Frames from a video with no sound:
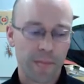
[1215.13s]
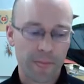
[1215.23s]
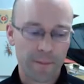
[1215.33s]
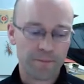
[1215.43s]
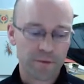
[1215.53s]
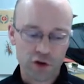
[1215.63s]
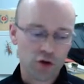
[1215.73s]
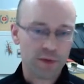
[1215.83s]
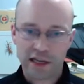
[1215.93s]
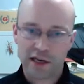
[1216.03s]

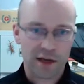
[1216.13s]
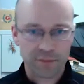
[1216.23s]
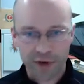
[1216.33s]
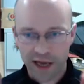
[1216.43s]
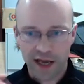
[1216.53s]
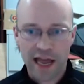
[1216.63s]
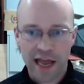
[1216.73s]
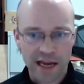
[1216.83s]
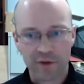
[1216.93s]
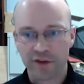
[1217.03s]
normally, like by
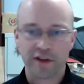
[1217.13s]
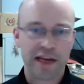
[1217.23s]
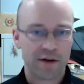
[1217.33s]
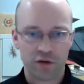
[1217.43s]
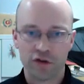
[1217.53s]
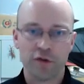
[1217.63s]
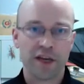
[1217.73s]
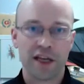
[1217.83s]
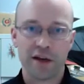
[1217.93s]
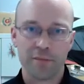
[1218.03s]
anyone's account, ought to
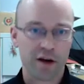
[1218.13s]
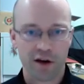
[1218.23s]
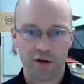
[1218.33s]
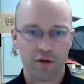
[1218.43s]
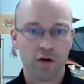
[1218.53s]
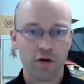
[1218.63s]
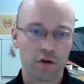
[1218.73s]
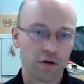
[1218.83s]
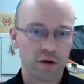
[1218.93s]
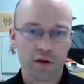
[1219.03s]
be in a burrow
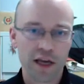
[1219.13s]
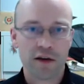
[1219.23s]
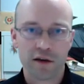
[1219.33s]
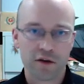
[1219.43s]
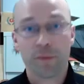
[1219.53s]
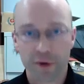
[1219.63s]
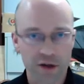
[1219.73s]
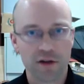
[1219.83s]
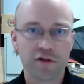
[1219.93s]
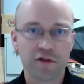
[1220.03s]
or in
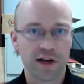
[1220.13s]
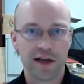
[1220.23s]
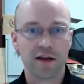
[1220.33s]
tropical Australia.